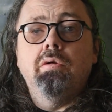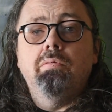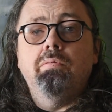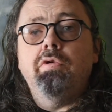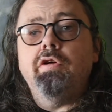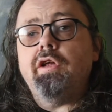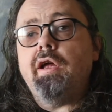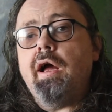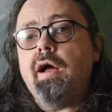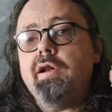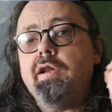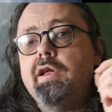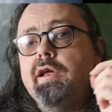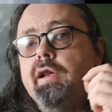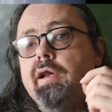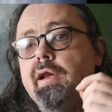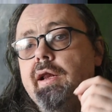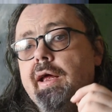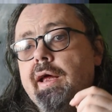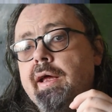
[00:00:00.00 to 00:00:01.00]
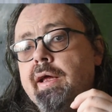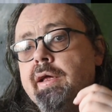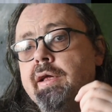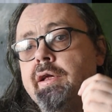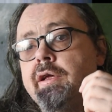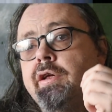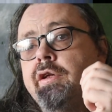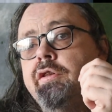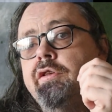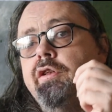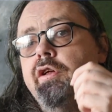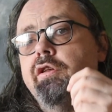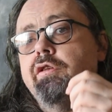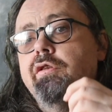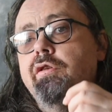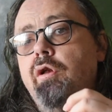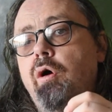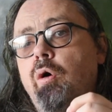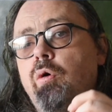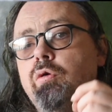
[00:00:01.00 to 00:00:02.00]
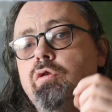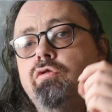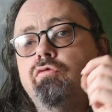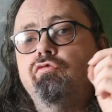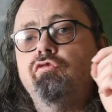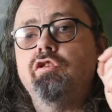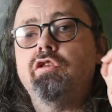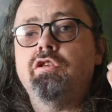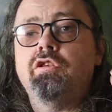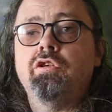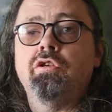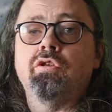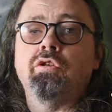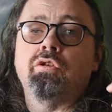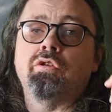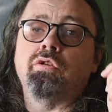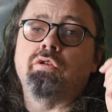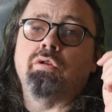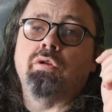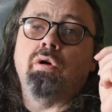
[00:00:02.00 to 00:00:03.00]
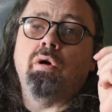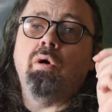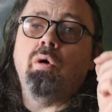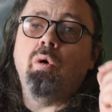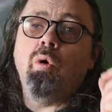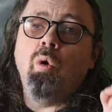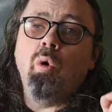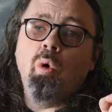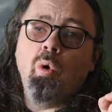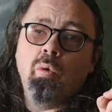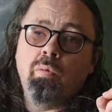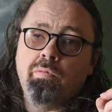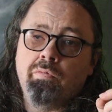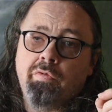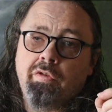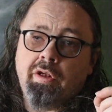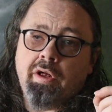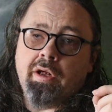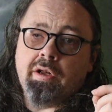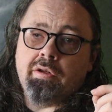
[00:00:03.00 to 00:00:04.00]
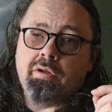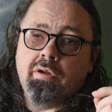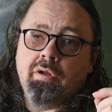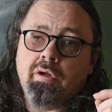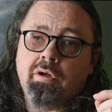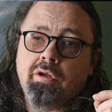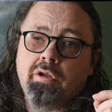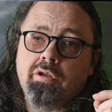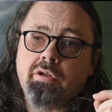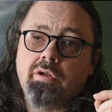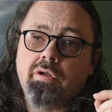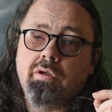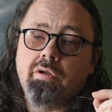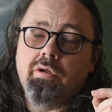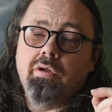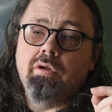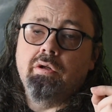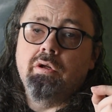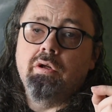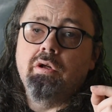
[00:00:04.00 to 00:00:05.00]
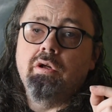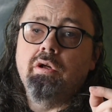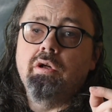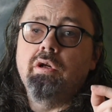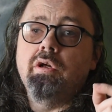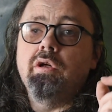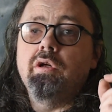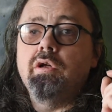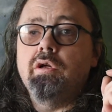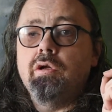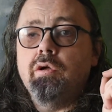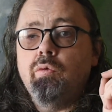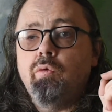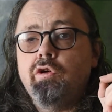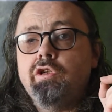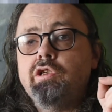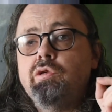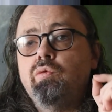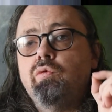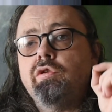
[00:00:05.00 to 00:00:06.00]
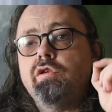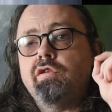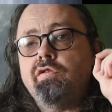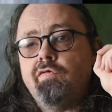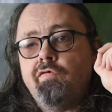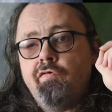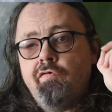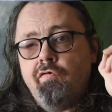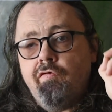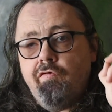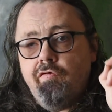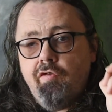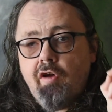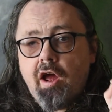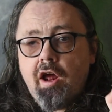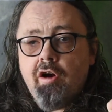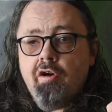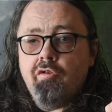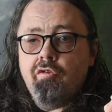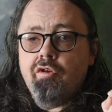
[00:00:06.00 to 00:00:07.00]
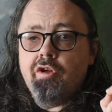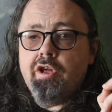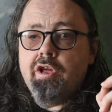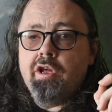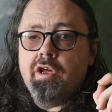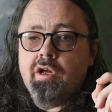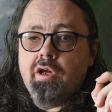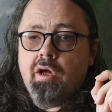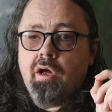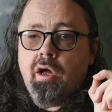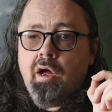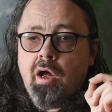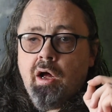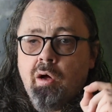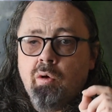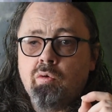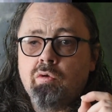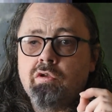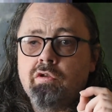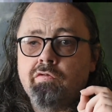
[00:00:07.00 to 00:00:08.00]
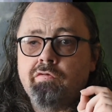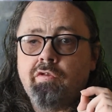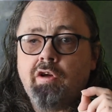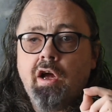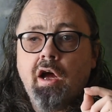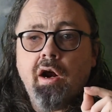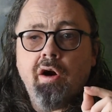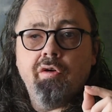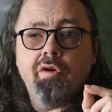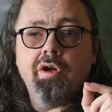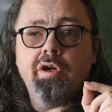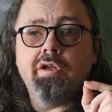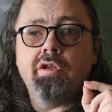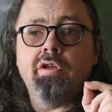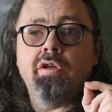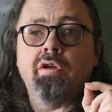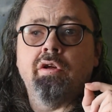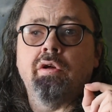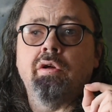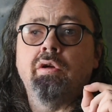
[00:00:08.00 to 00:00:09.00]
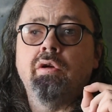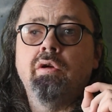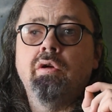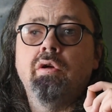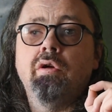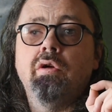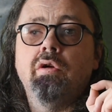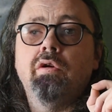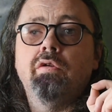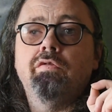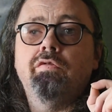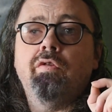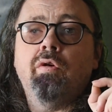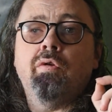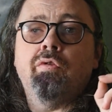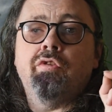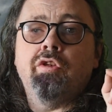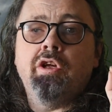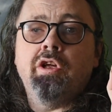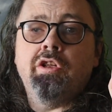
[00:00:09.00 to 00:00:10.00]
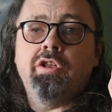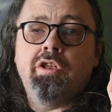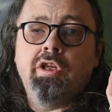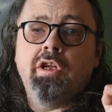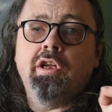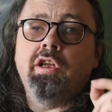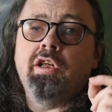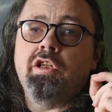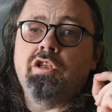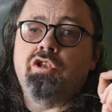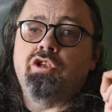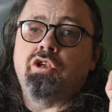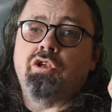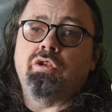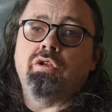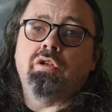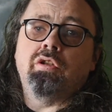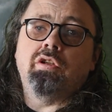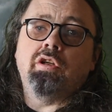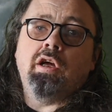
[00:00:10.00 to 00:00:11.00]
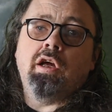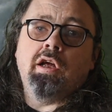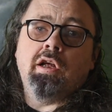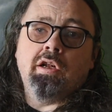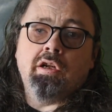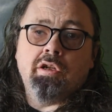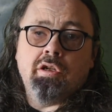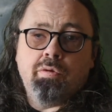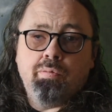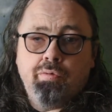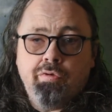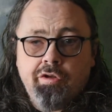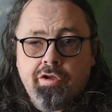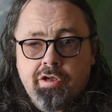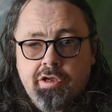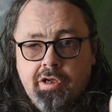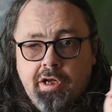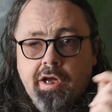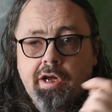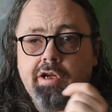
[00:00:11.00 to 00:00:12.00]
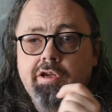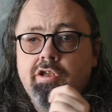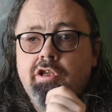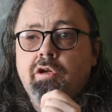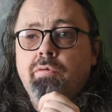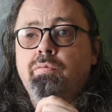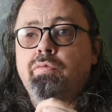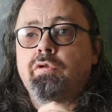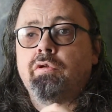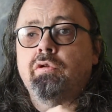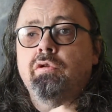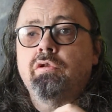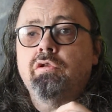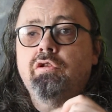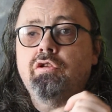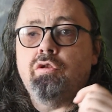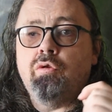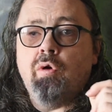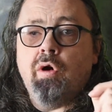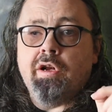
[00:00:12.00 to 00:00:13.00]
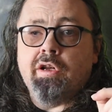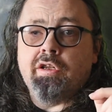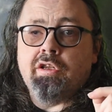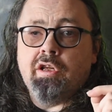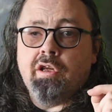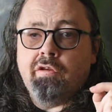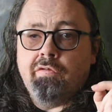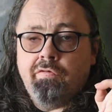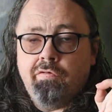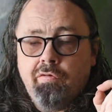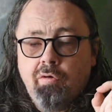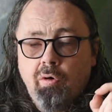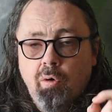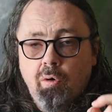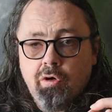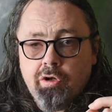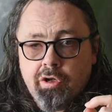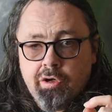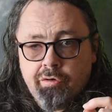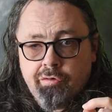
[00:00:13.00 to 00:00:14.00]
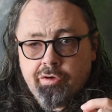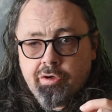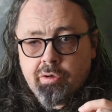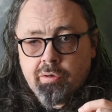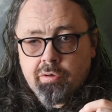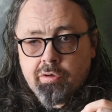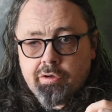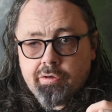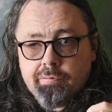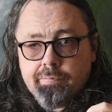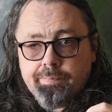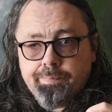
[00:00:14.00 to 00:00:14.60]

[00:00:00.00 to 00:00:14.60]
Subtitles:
But Annie Lay did not return home that night, which was very out of character for the diligent and predictable 24-year-old.